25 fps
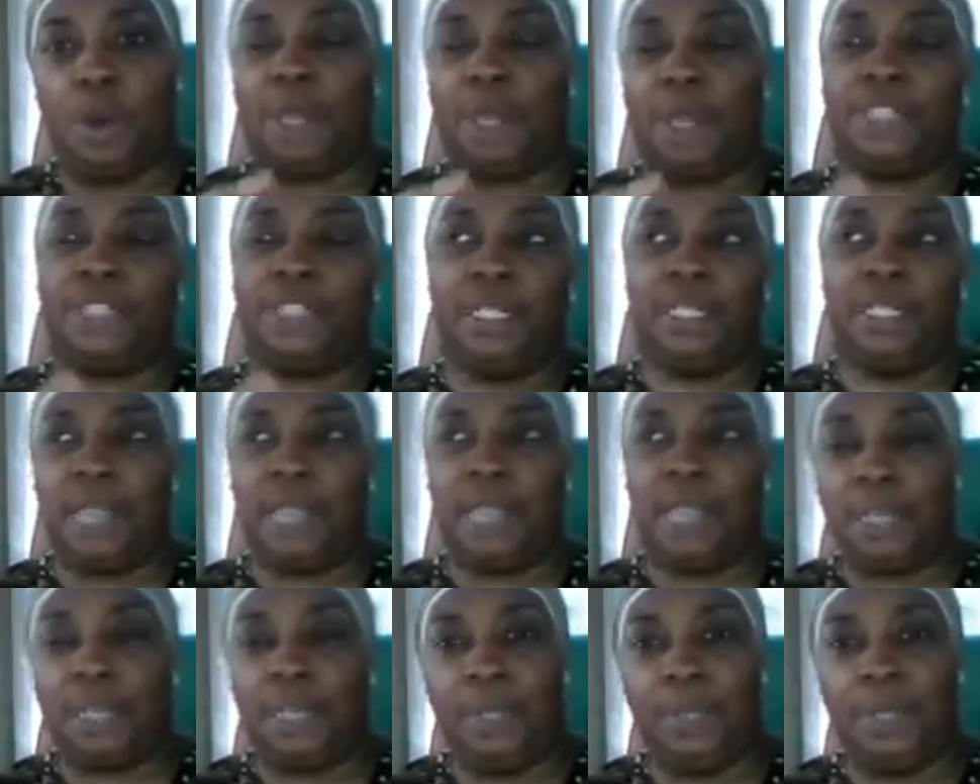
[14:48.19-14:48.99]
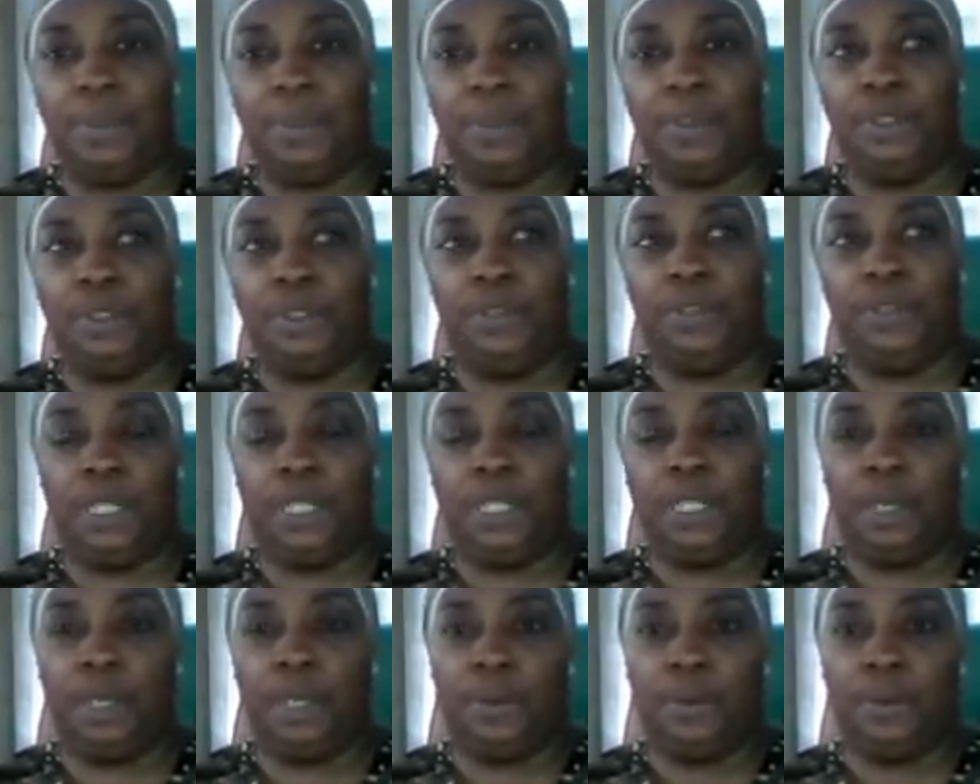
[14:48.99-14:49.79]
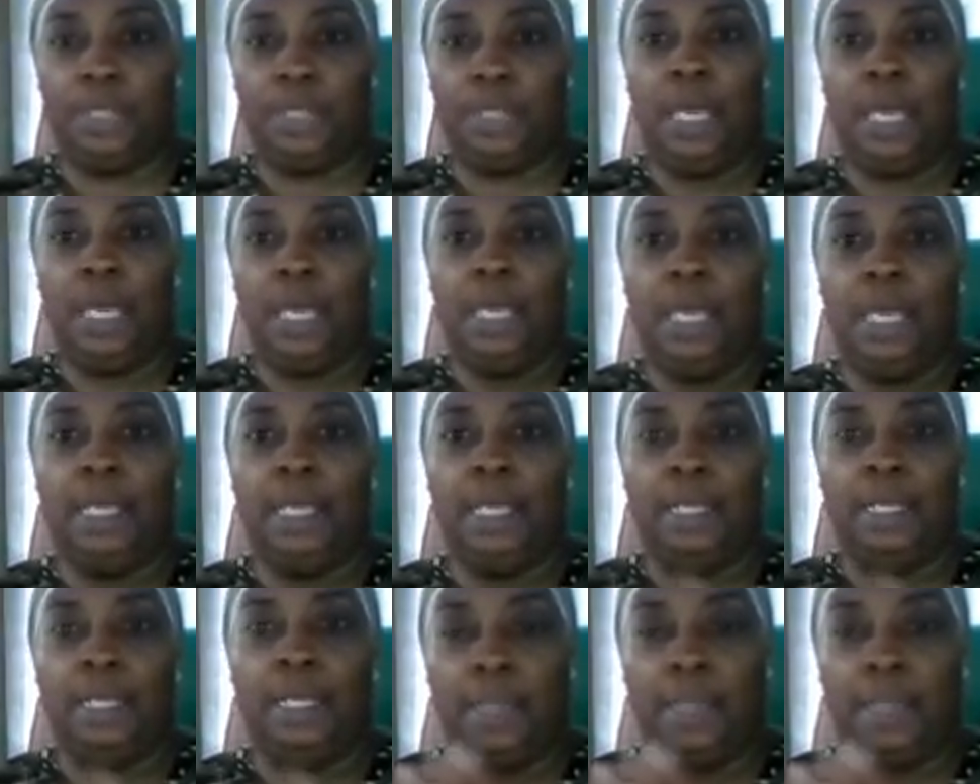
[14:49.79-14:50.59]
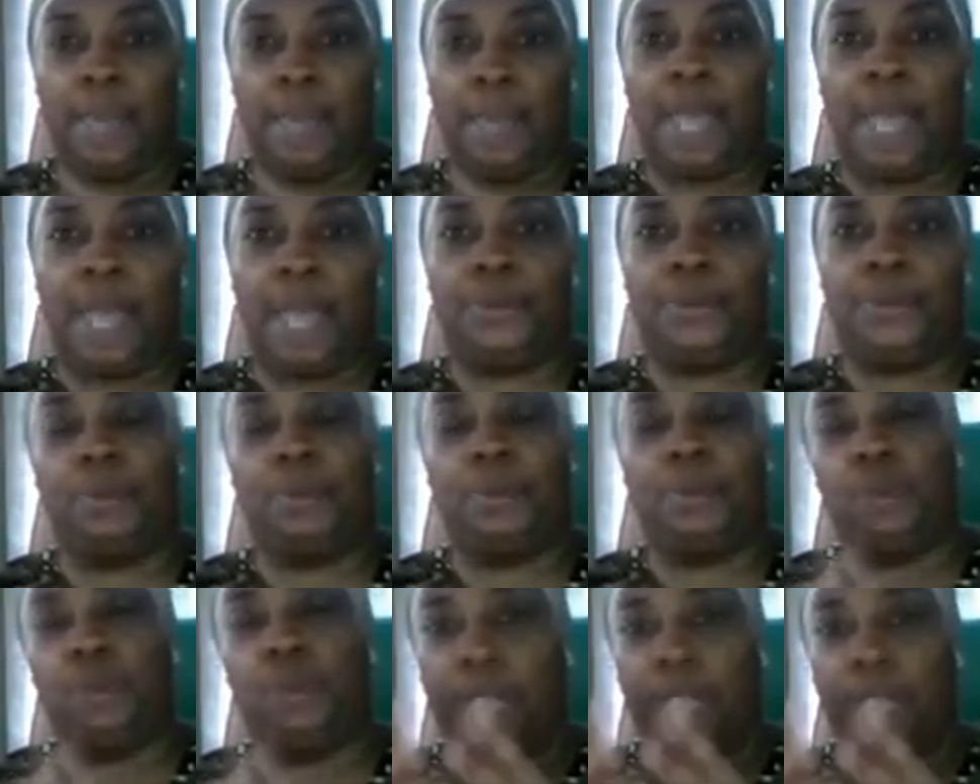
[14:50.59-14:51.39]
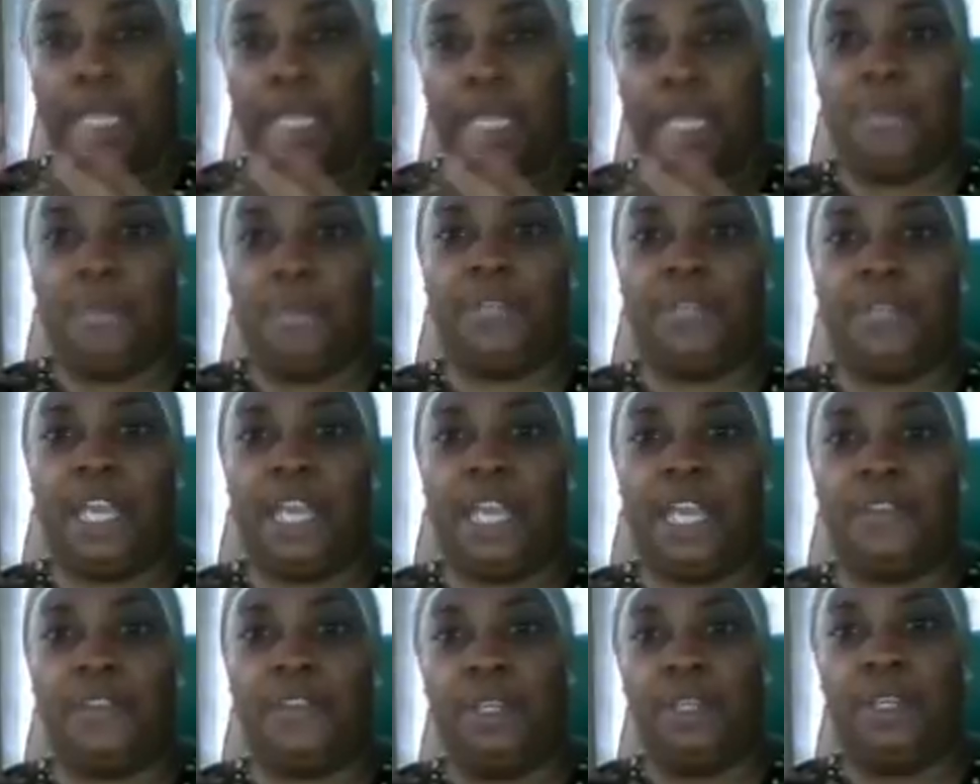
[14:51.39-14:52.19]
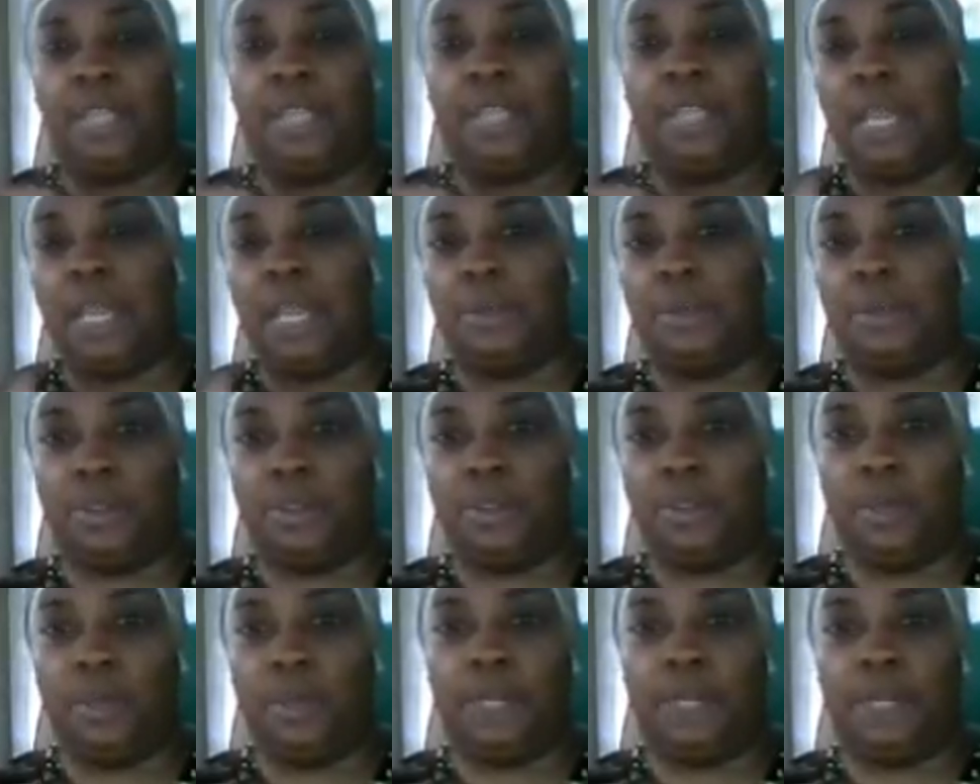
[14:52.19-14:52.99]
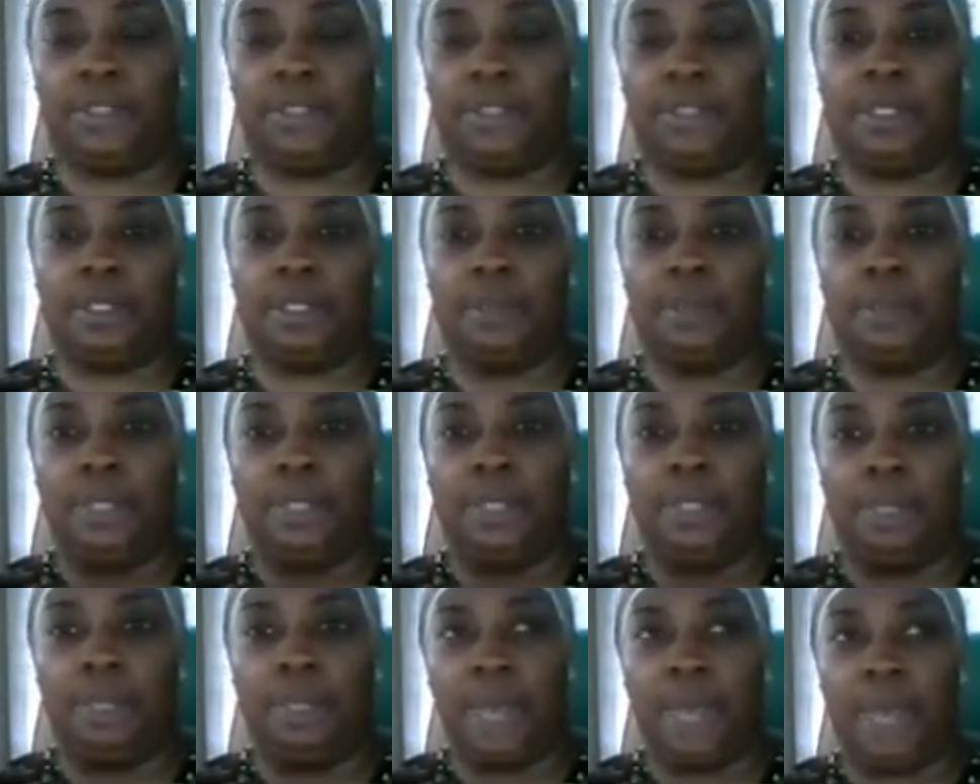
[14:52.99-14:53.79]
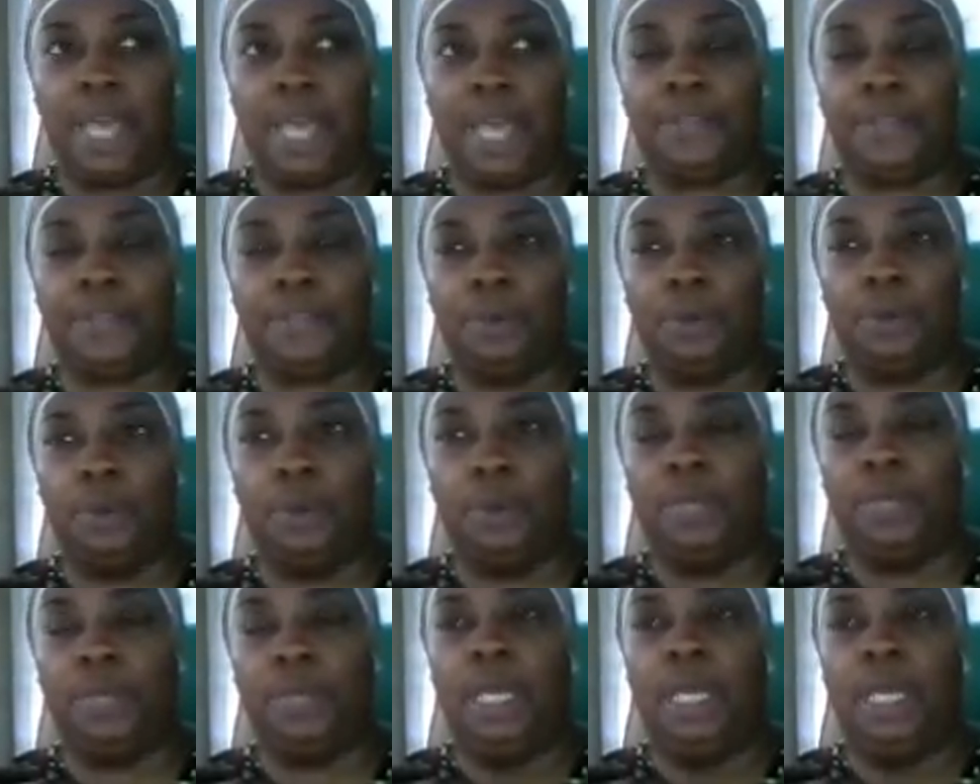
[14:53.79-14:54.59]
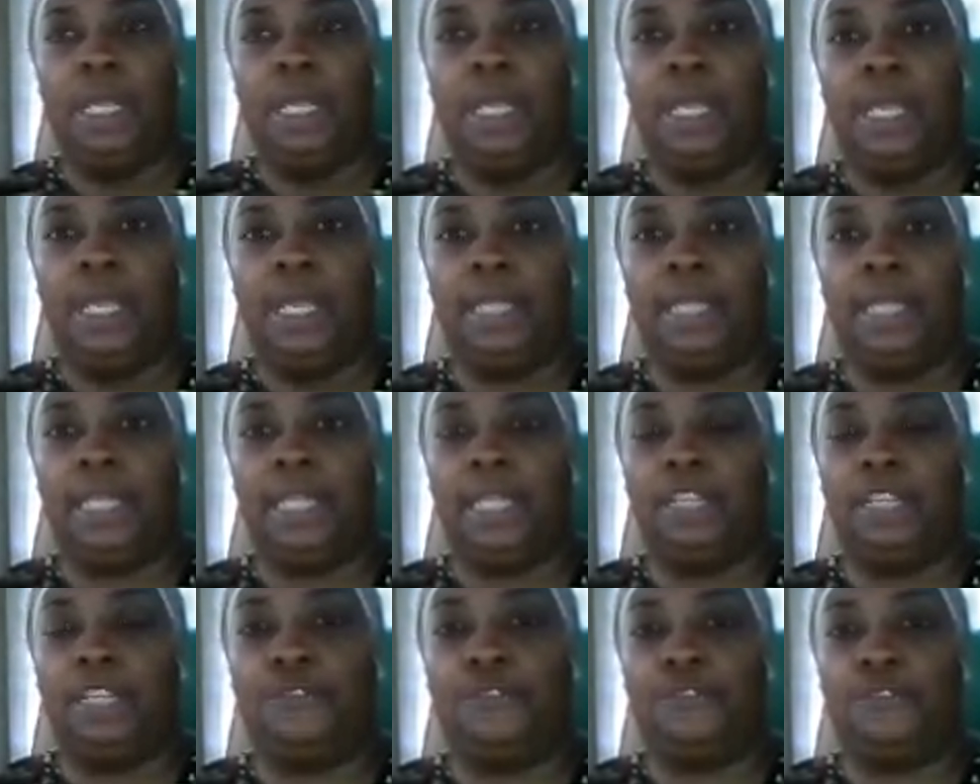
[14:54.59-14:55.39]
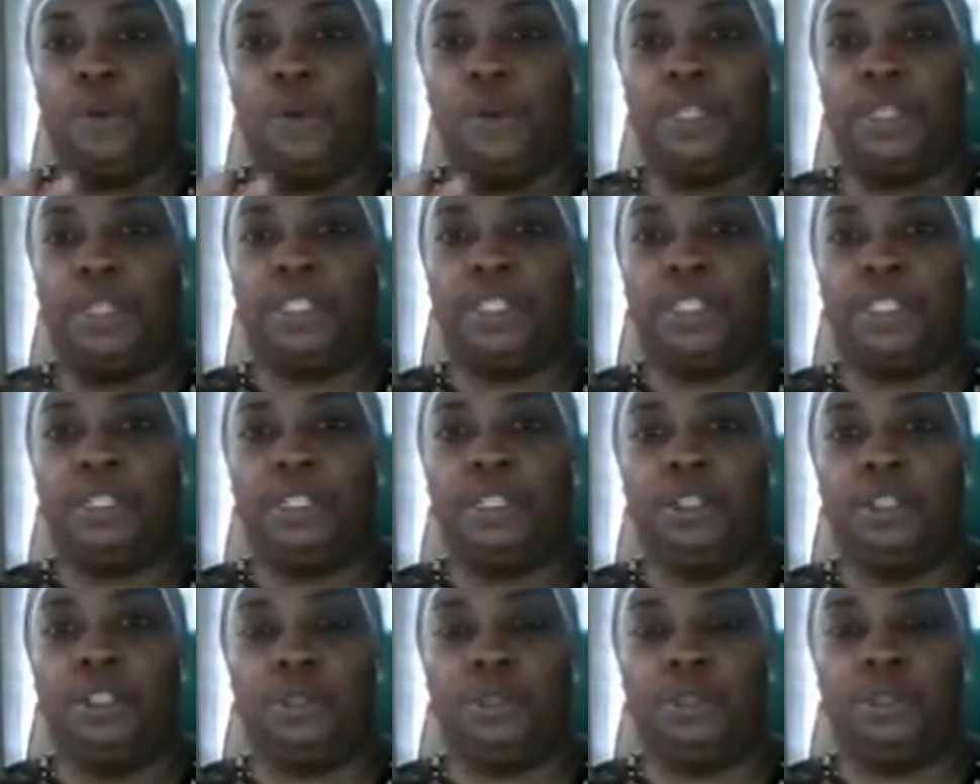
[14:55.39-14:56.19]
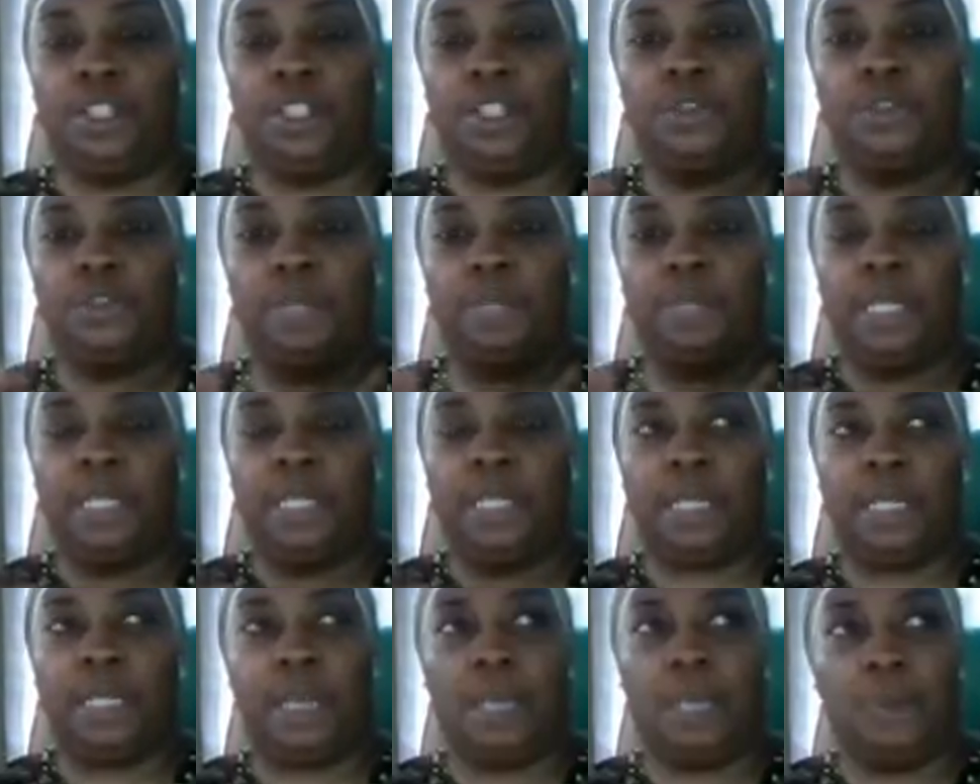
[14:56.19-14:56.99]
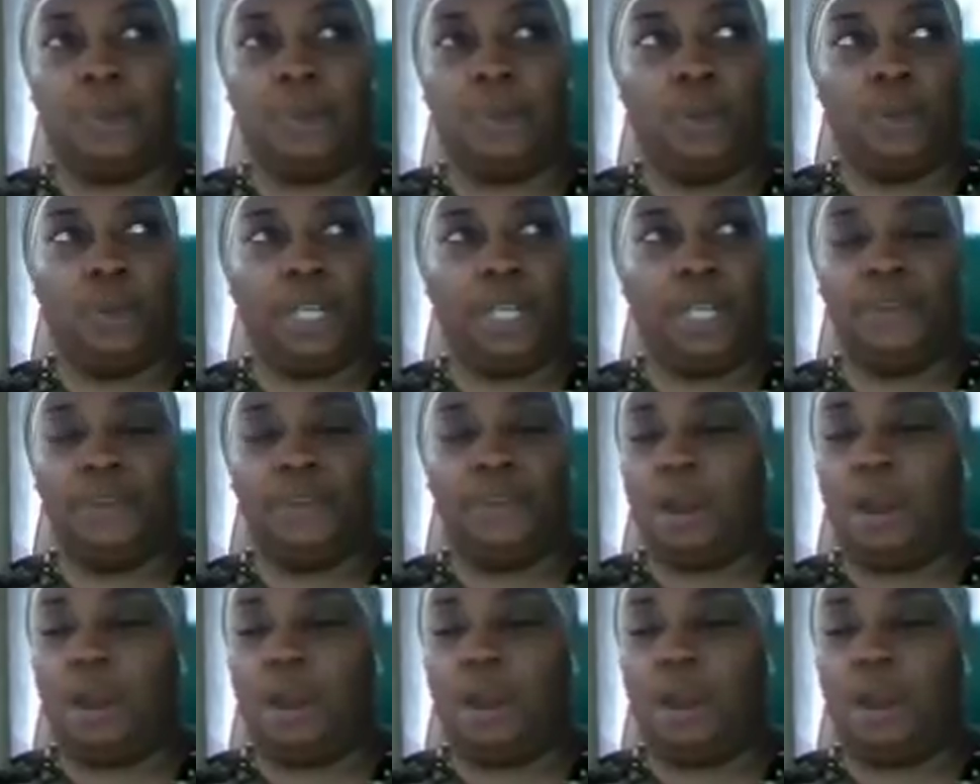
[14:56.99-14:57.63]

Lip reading: I've seen a lot of people do videos in their bathrooms where they're able to have their cameras or whatever set up in their bathroom, and they can focus it, you know, just from the neck up or whatever.